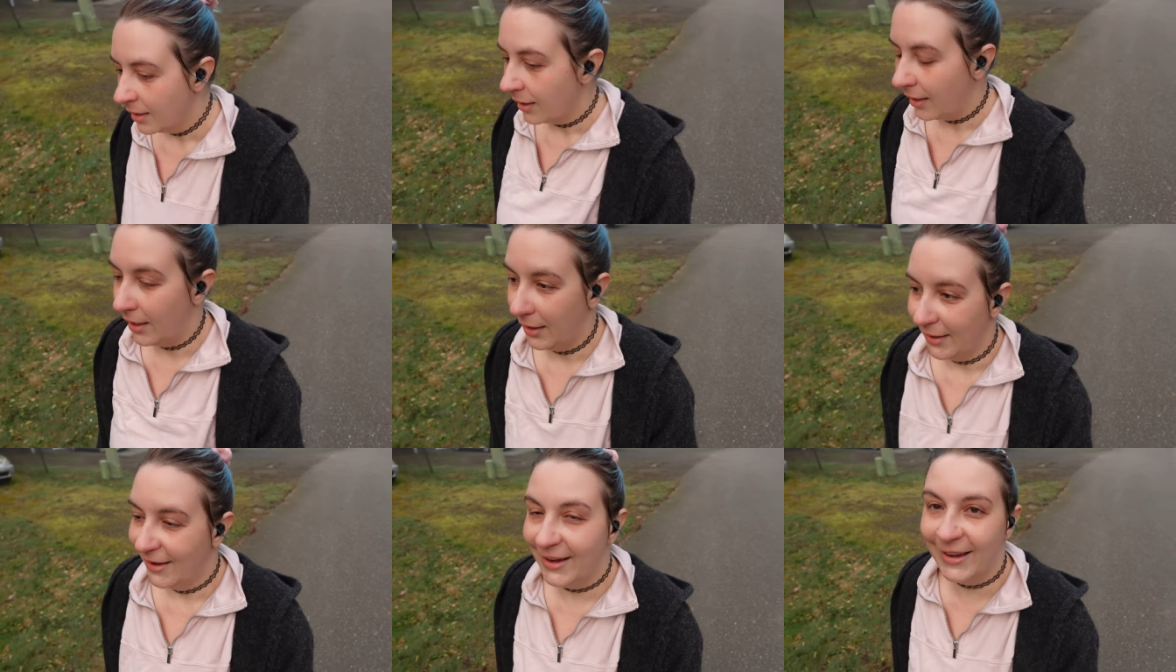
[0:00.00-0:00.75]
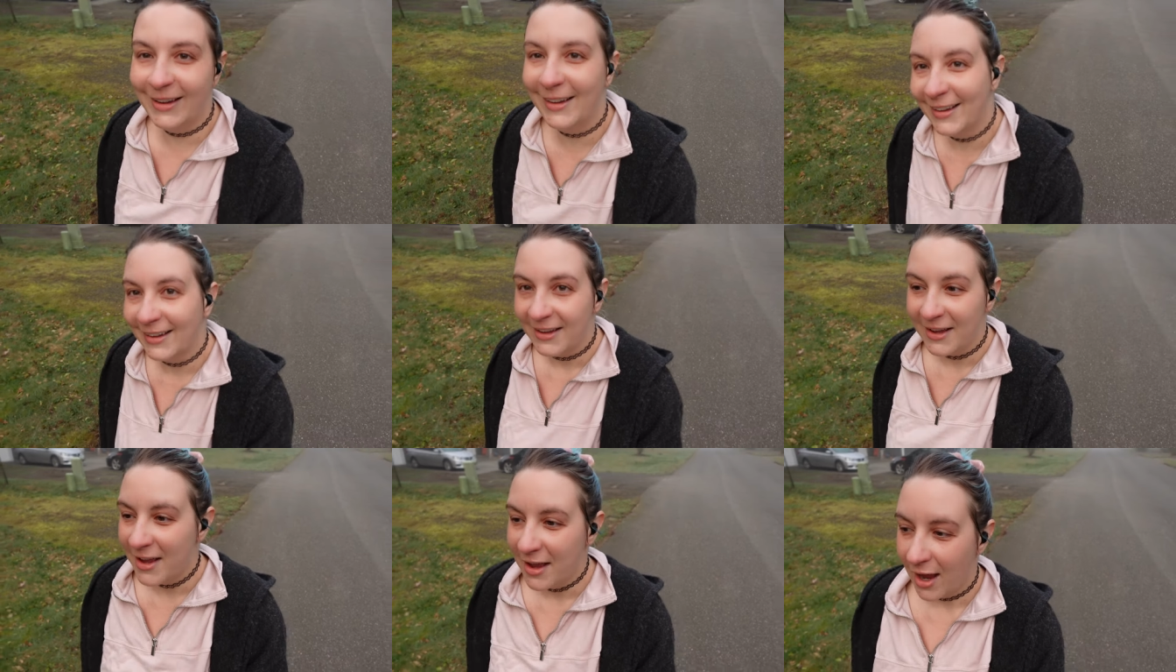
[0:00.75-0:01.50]
Uh,
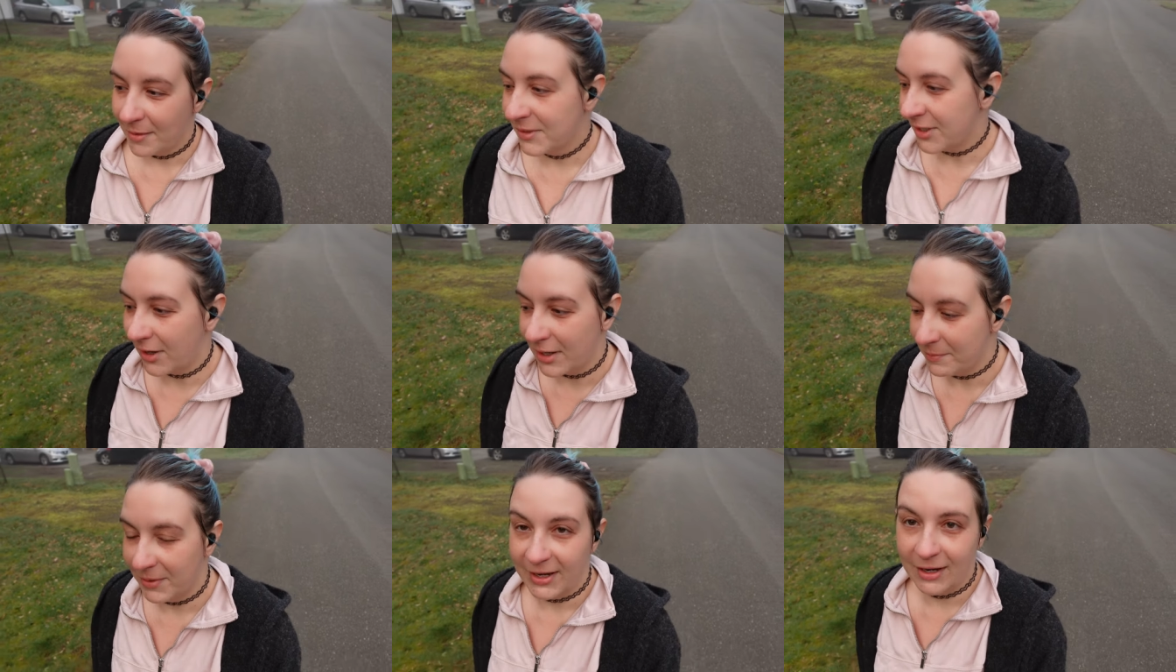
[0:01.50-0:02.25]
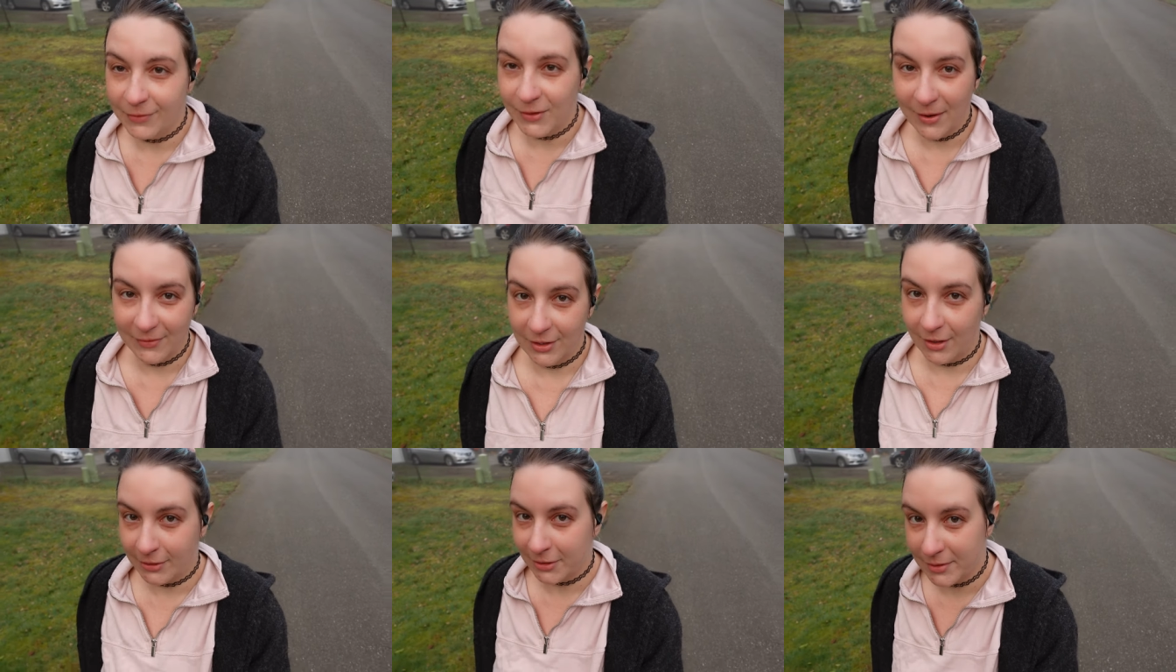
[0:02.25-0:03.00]
I'm sorry, but if you have a
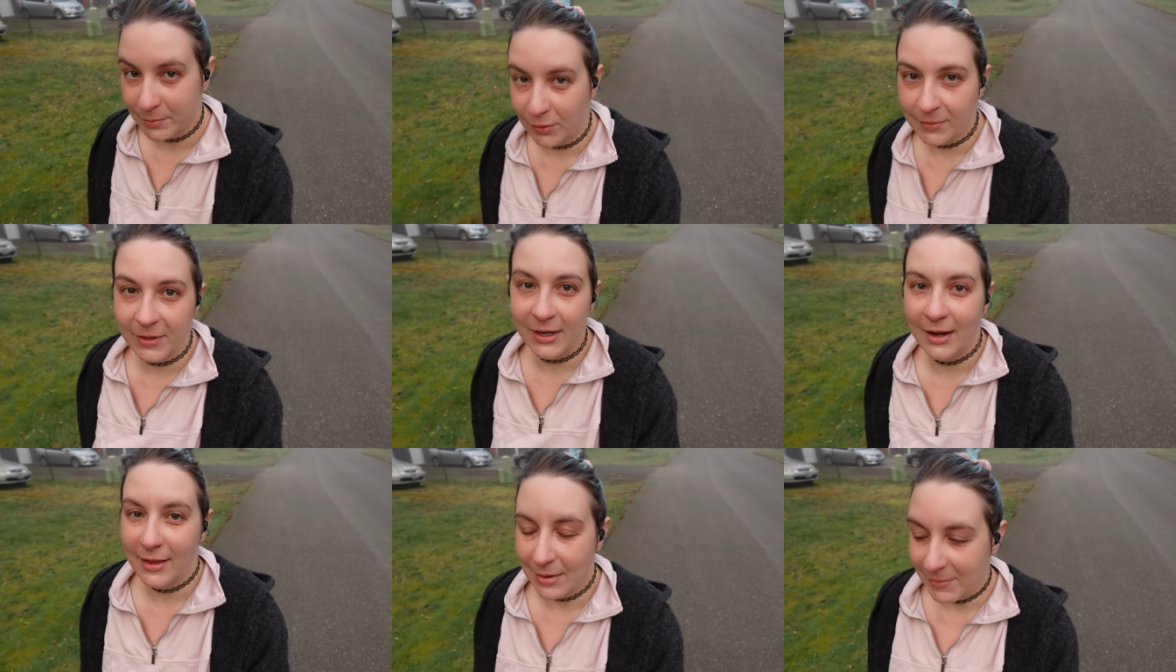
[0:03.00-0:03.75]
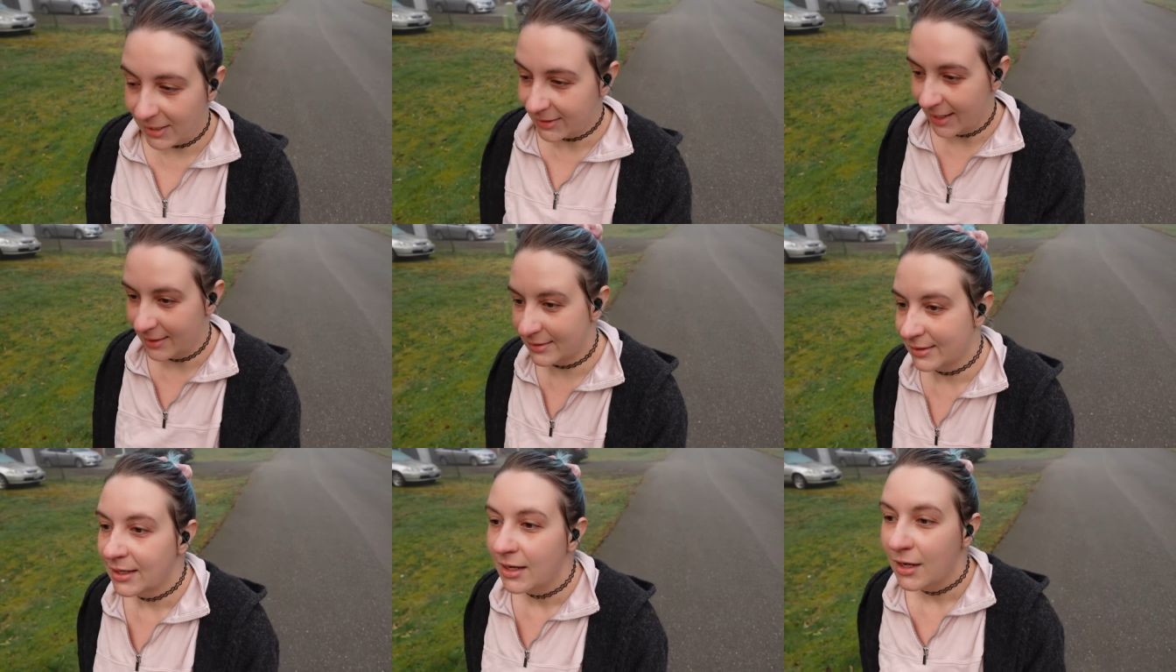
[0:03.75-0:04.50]
doctor's appointment and they make tests,